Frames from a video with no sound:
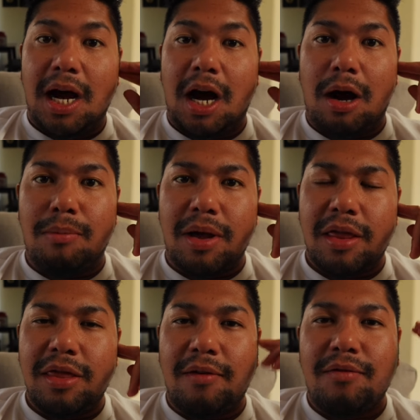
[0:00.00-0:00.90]
Um,
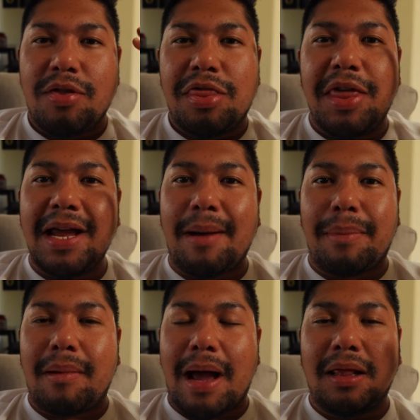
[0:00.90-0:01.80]
the thing
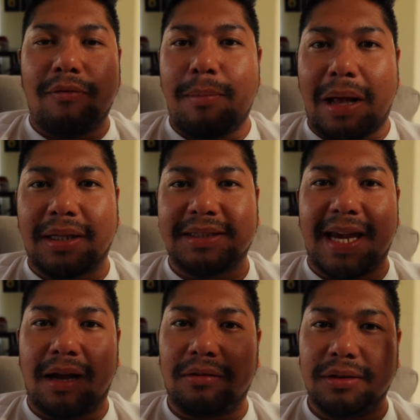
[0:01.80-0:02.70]
I love about this
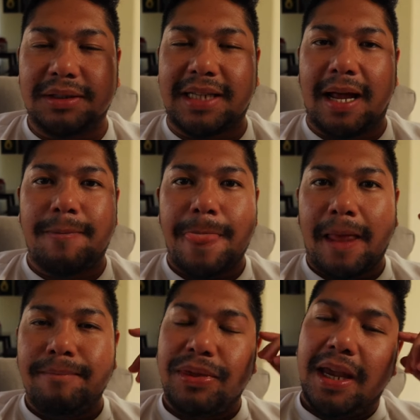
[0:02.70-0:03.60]
candle is that
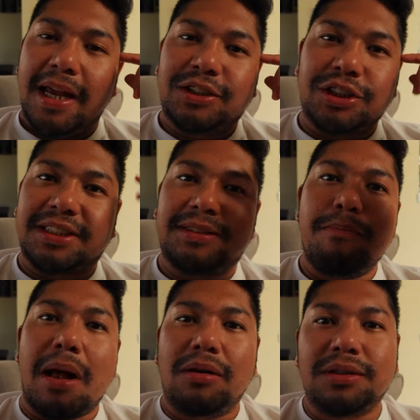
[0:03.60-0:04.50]
it just
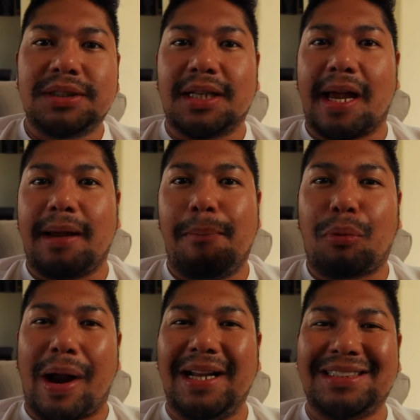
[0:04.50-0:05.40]
smells like
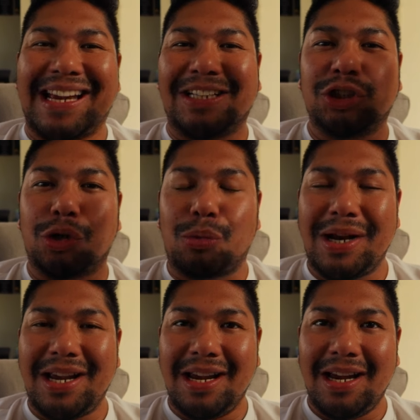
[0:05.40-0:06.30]
bright
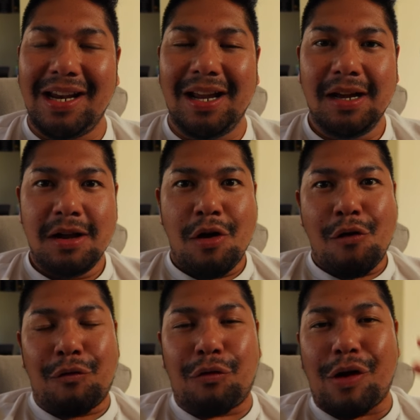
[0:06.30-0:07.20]
tangerine,
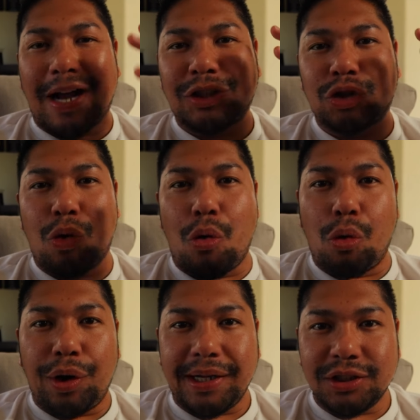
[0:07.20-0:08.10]
fresh
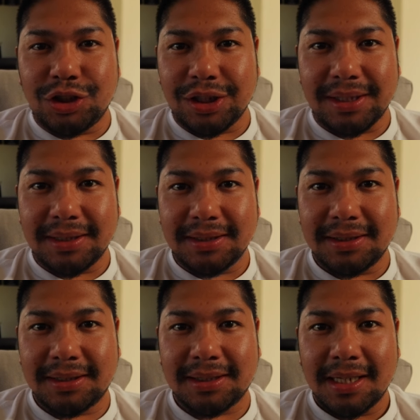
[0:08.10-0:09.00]

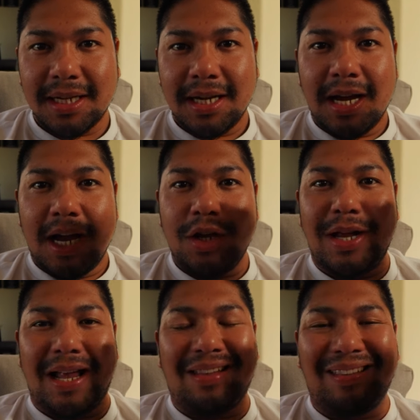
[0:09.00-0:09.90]
oranges. You
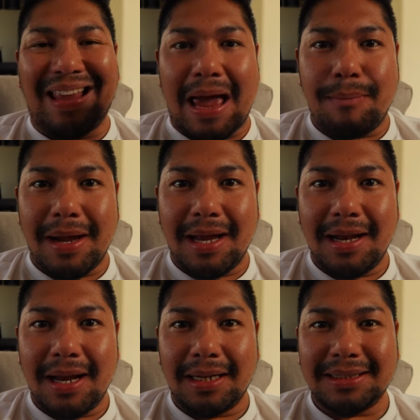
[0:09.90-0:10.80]
get
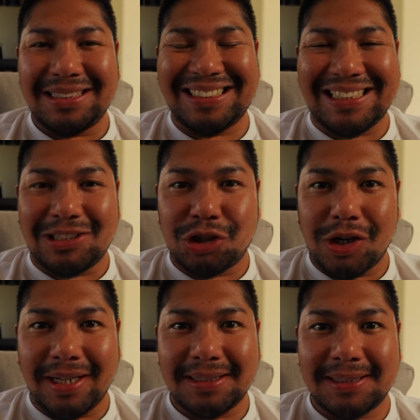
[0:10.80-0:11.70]
lemon,
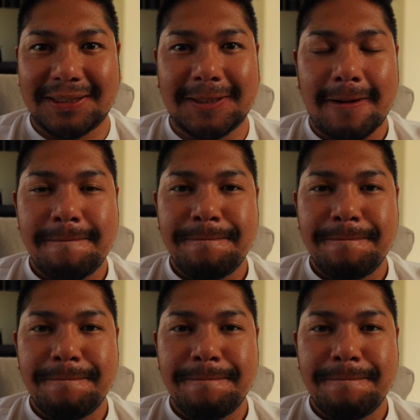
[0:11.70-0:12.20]
citrus,